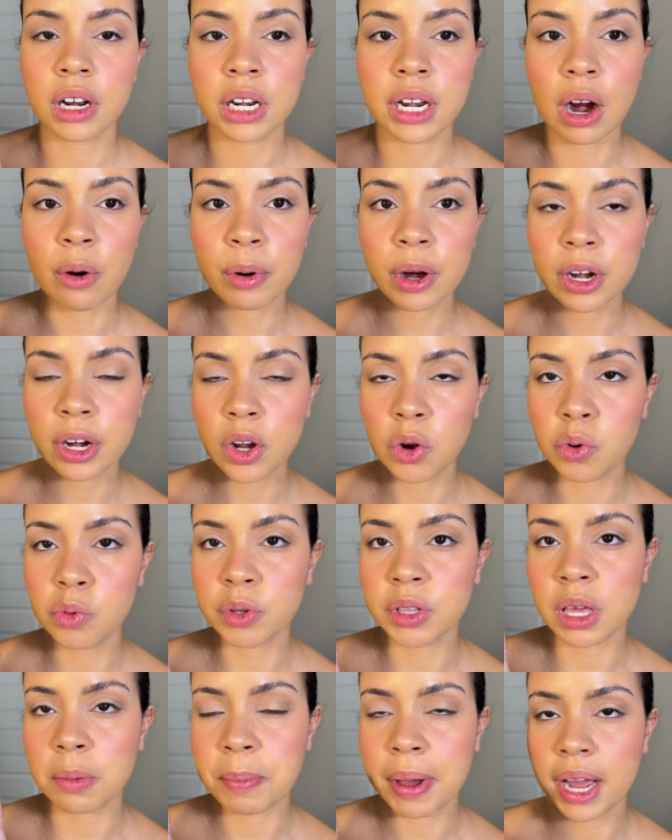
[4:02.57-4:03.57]
Now we're going to go
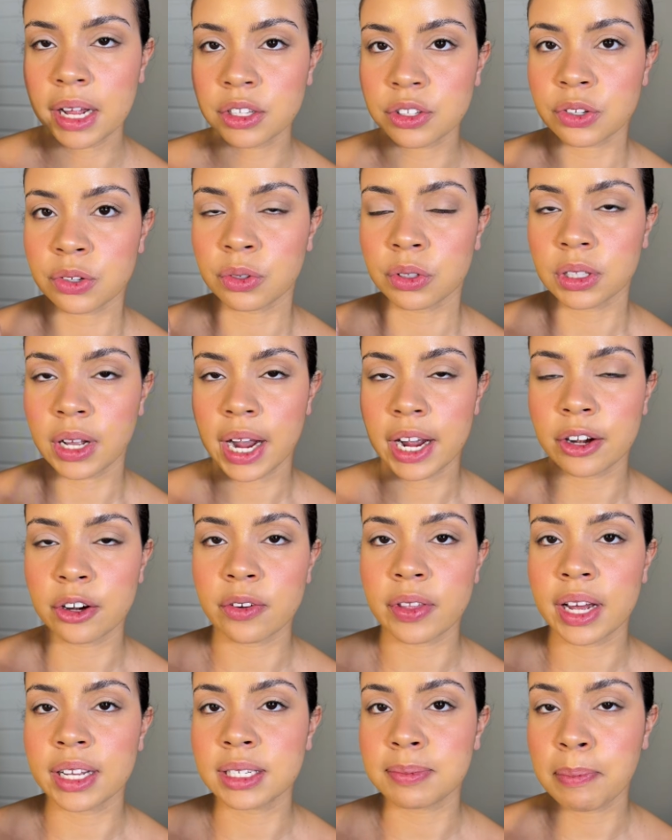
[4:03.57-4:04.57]
in with a pencil
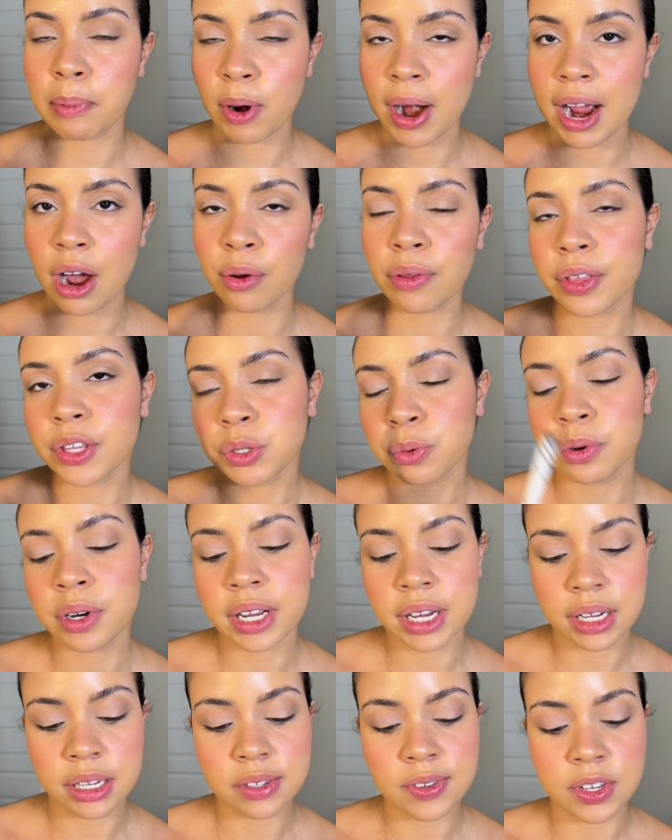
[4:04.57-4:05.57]
liner that's brown. This
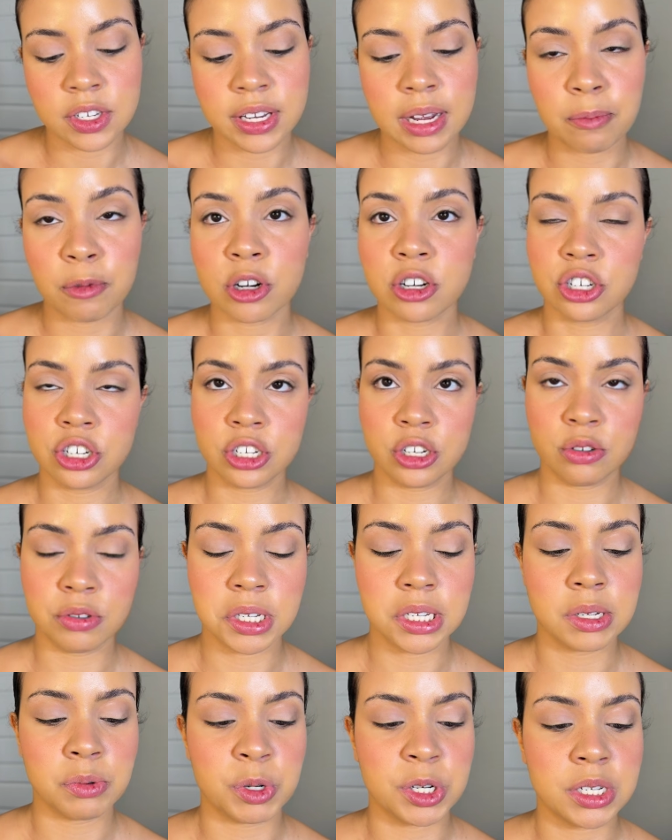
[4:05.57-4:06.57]
one is the same one she
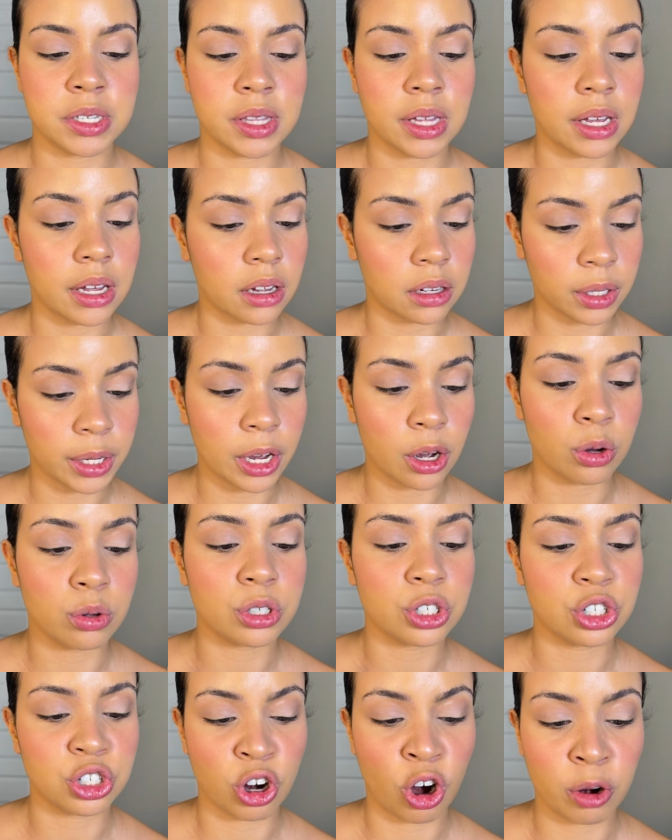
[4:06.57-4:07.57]
uses, which is the Clio
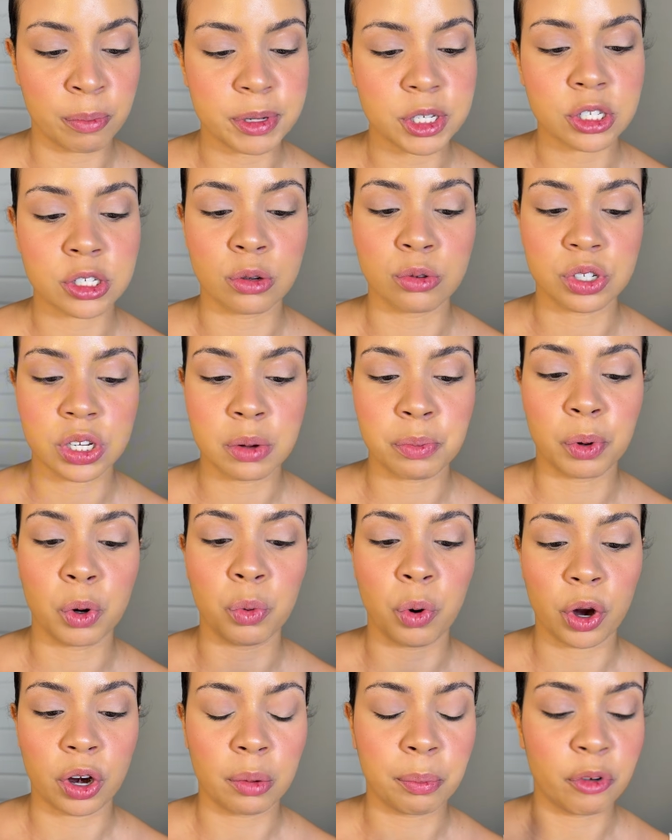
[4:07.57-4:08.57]
Sharp So
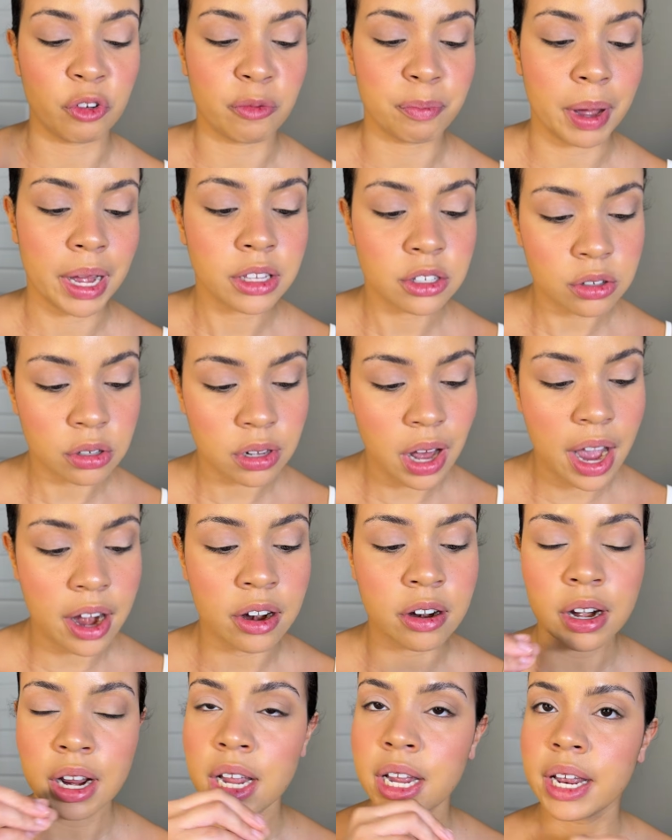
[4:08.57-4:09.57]
Simple Waterproof Pencil
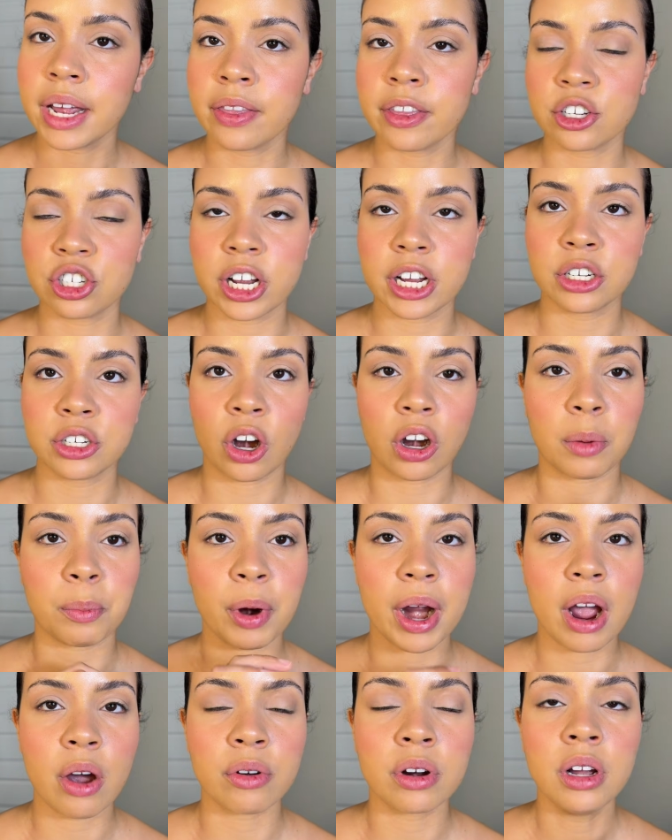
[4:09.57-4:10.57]
Liner in the shade Dark
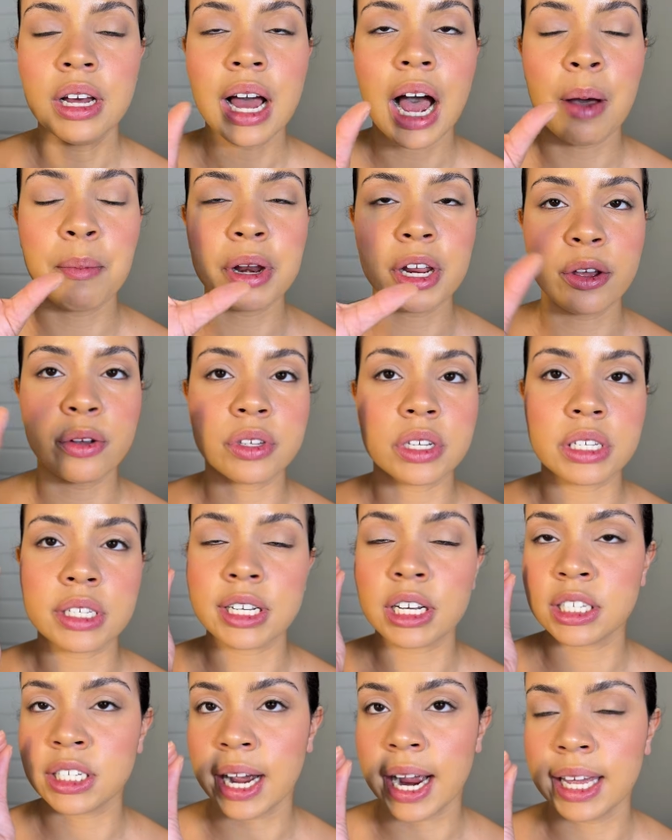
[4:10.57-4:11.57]
Brown. I'm going to use this
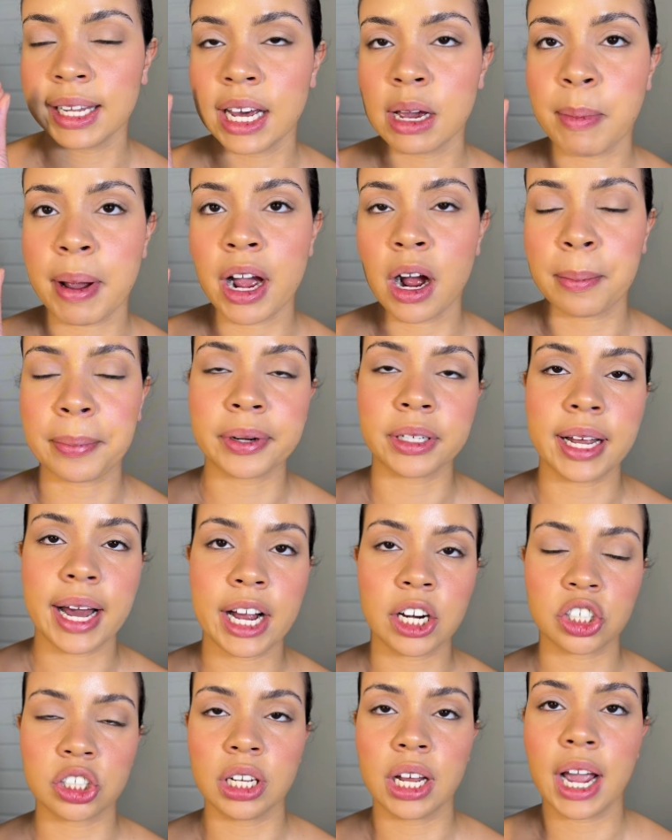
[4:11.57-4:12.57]
to tightline my upper
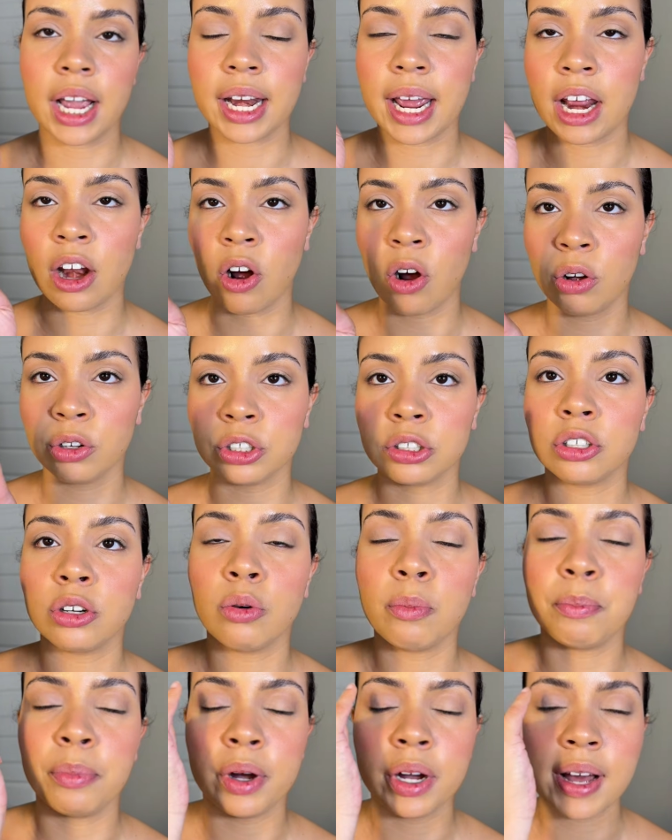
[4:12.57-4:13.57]
lash line and
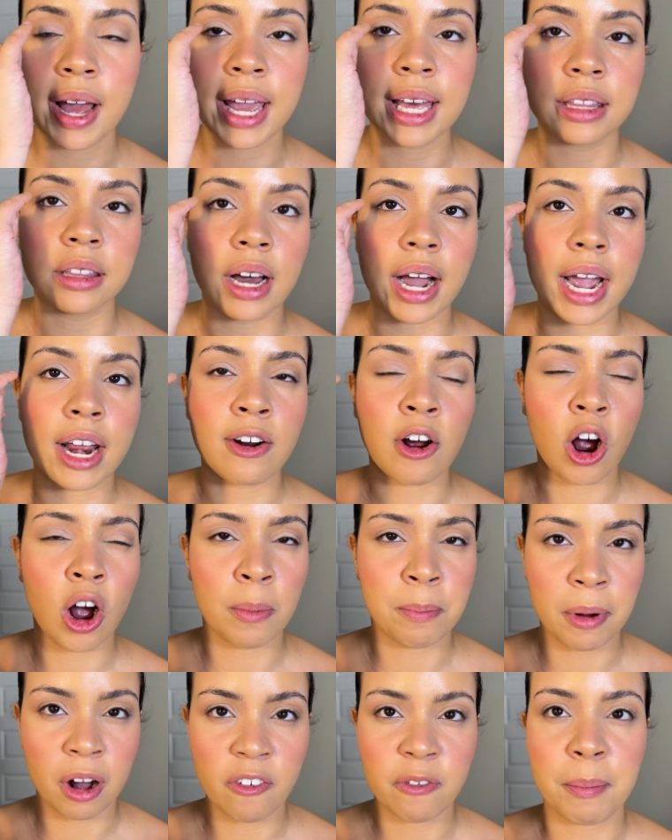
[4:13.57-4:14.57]
also put a line
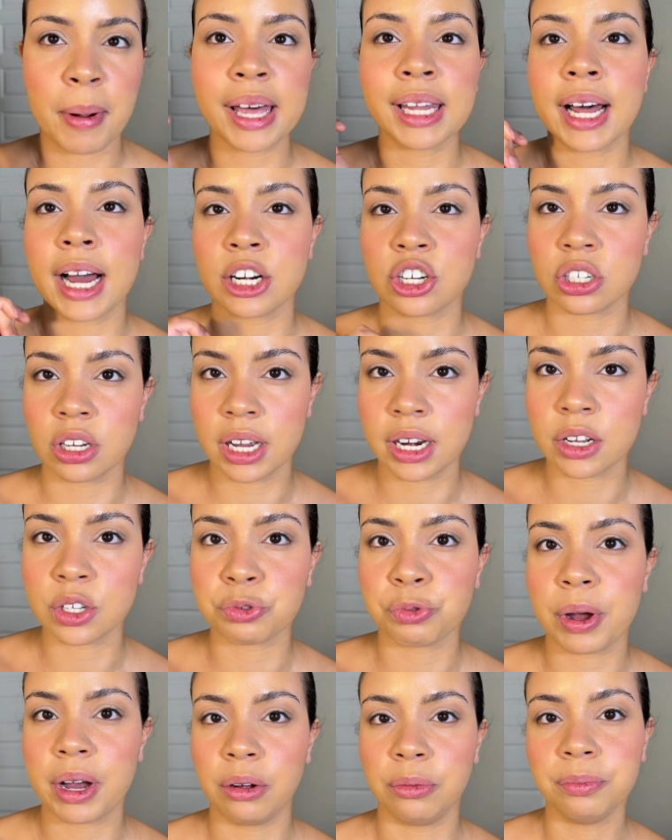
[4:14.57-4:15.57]
above my lash line
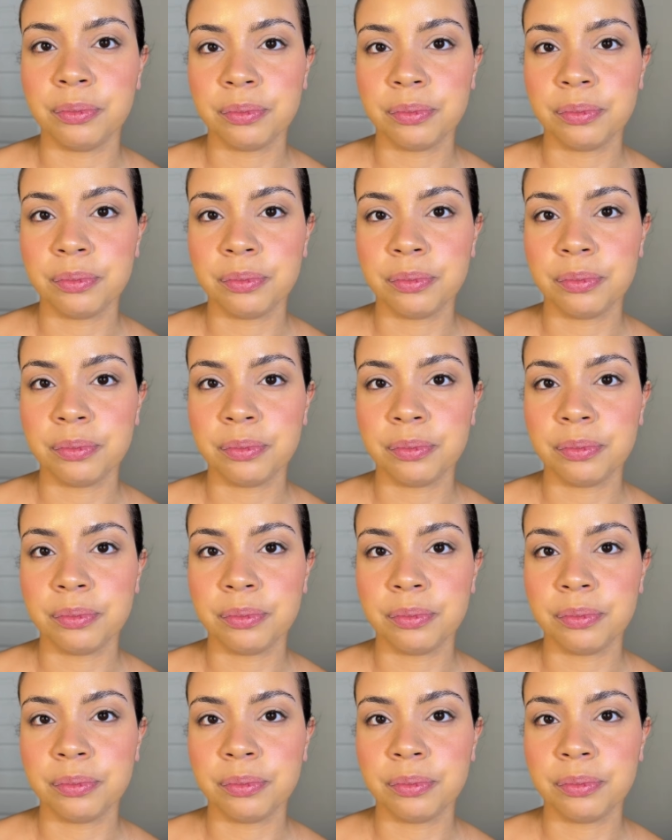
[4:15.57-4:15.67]
as well.